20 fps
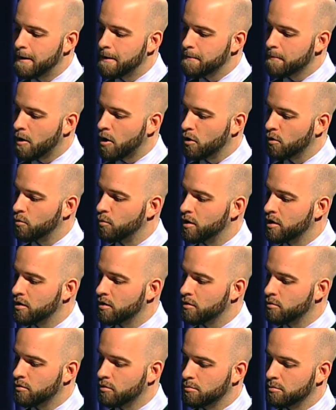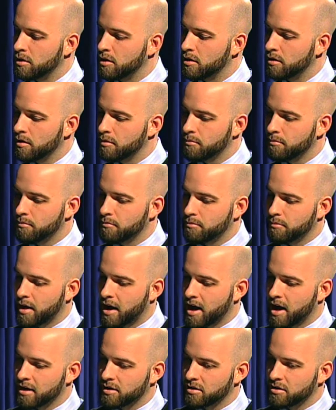Our winner will be
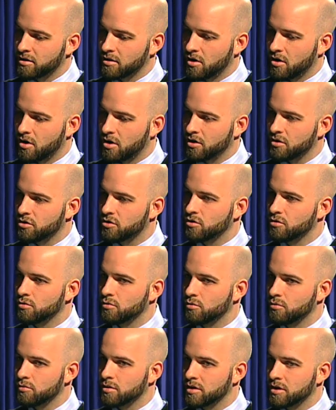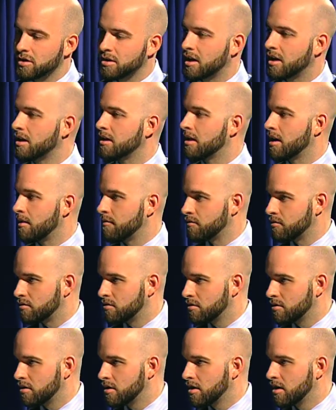passed on to the state level
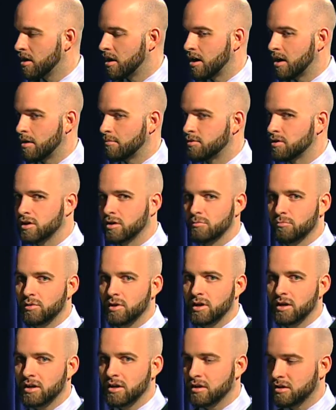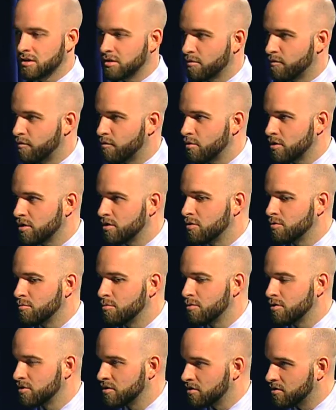um, to compete against the 42
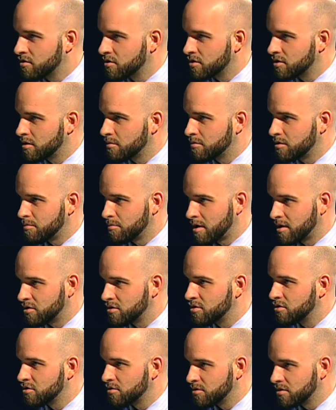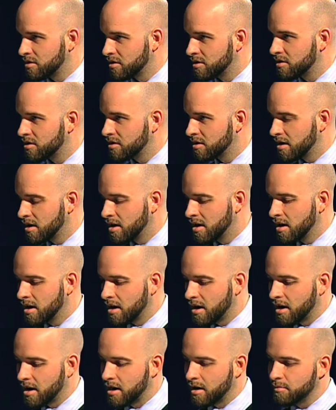Boys and Girls Clubs in Massachusetts. Mm,
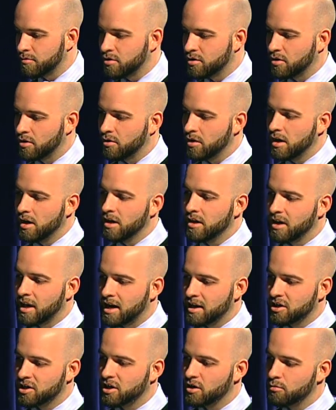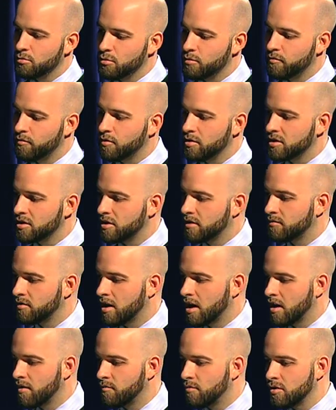that's um, great. Um, so last year we were fortunate enough to
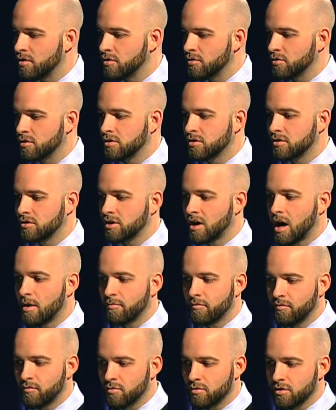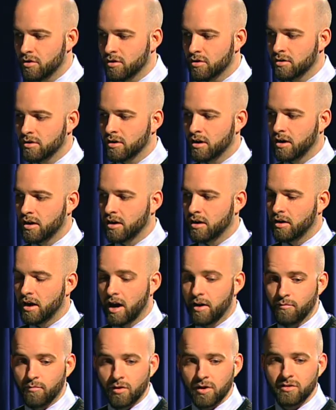have one of those top four, uh,
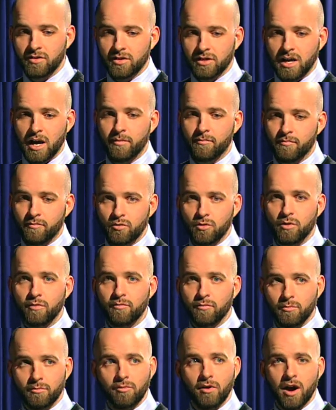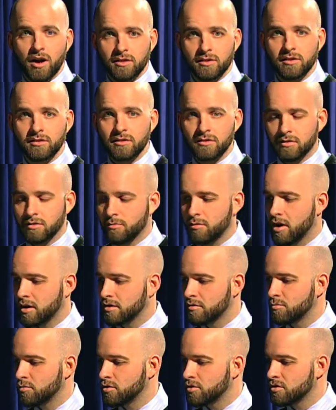have one in the top four from Brockton, the
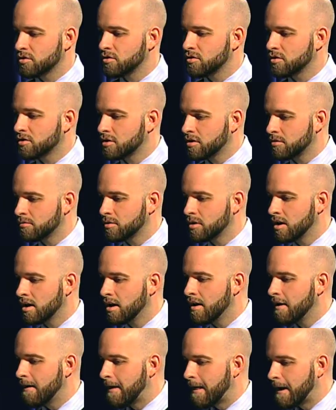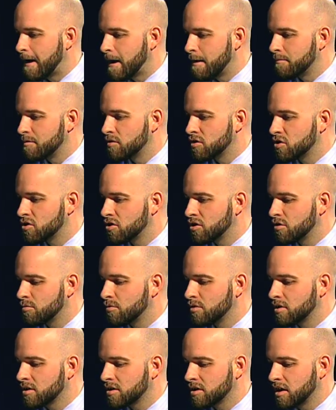Brockton Boys and Girls Clubs. Um, and this year
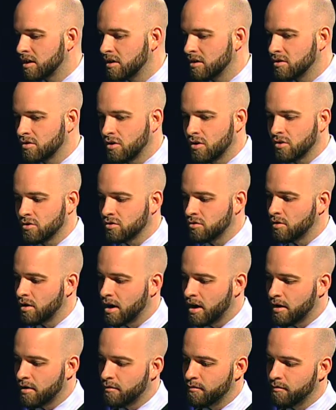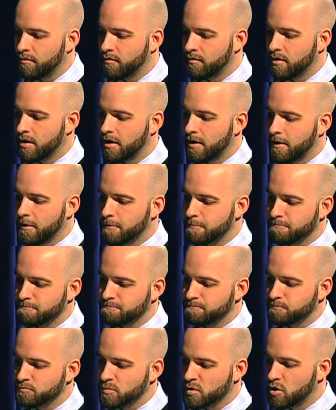we're excited to also have um,
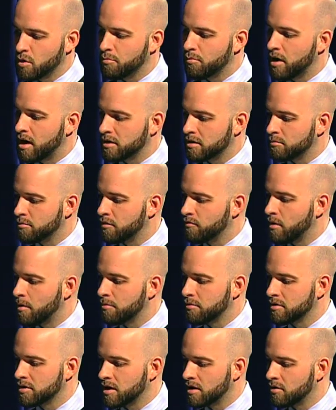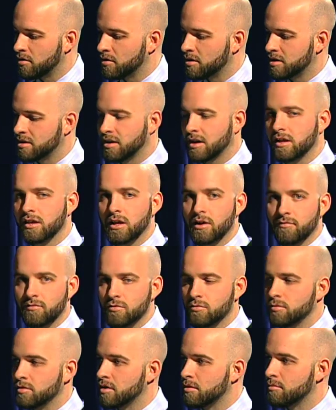you know Brockton be represented on the state
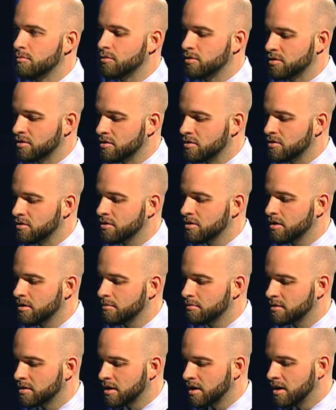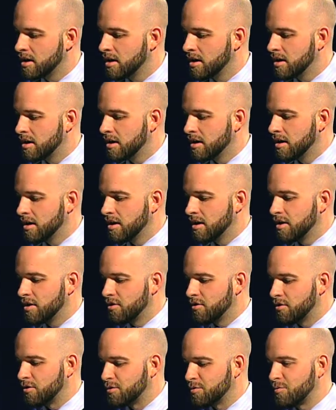level within Boys and Girls Clubs.
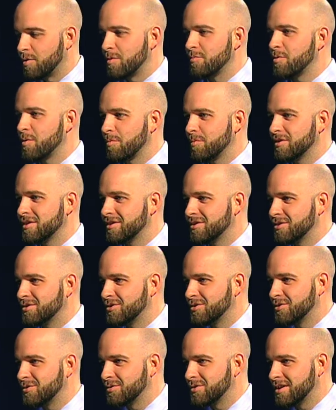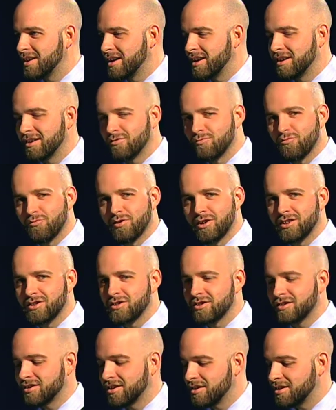There's one more piece to Tuesday. Okay.
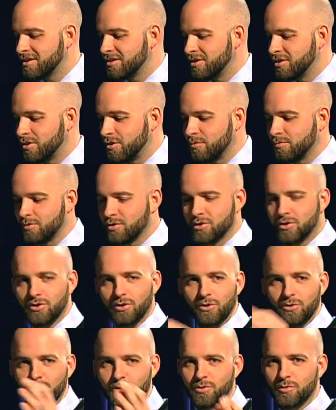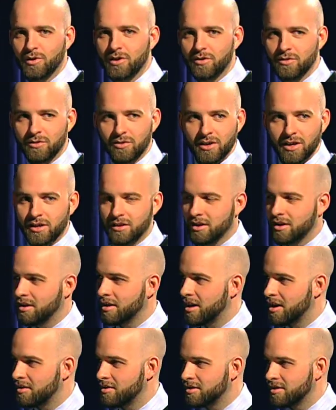It's just you know the whole Twitter thing that a
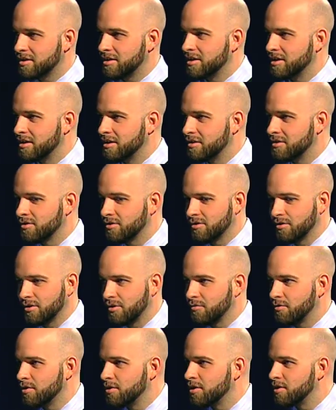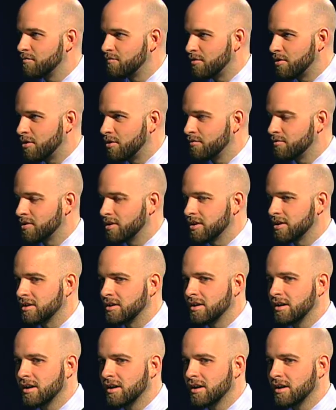lot of these teens are, yeah. are really involved in.